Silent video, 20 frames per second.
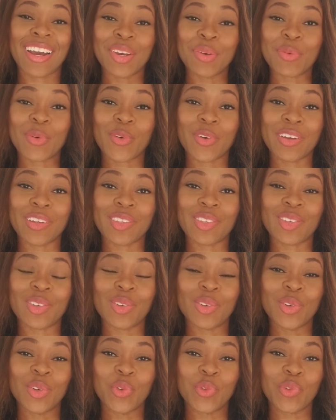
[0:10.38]
I am going
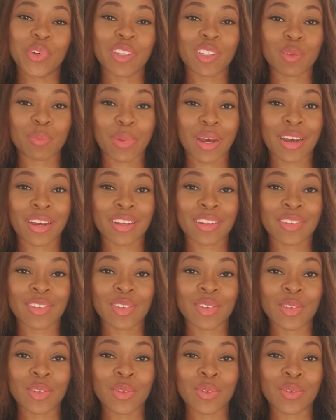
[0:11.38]
to
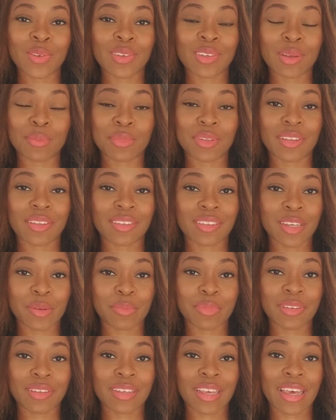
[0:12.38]
respond to some of the
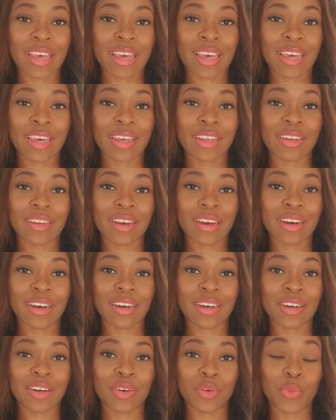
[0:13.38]
tips and
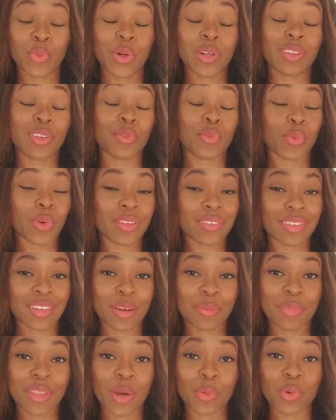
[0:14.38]
words of
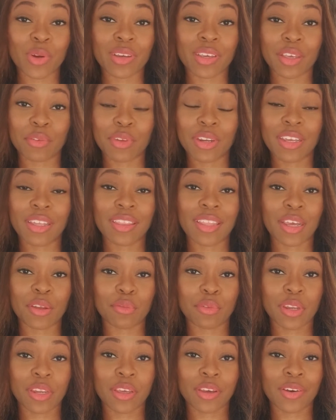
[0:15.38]
wisdom that were given in
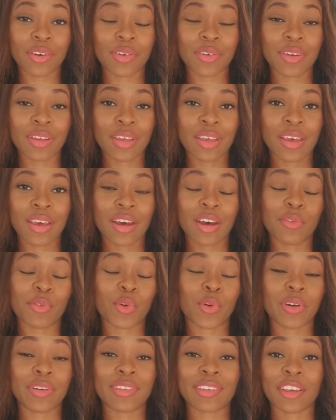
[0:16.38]
that video.
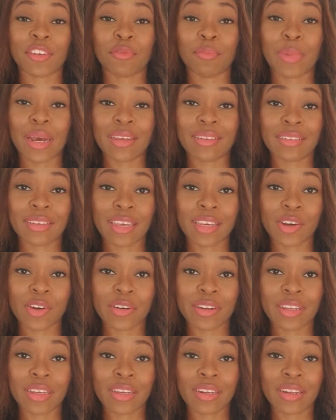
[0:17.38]
Of course, give my
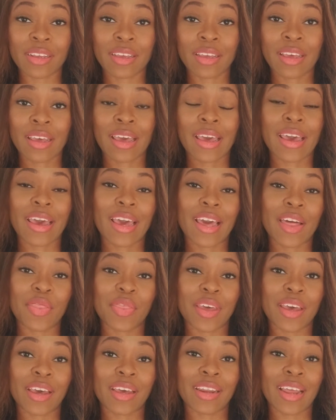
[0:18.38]
take on it
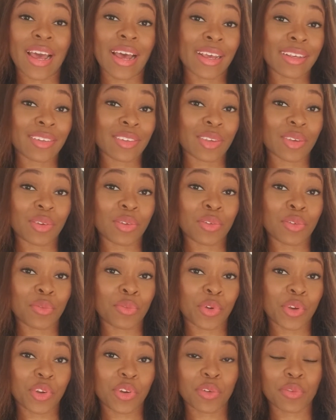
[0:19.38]
and then ask
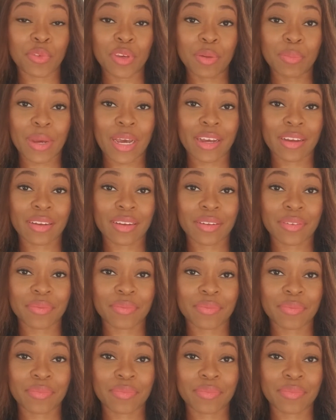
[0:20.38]
you for your feedback.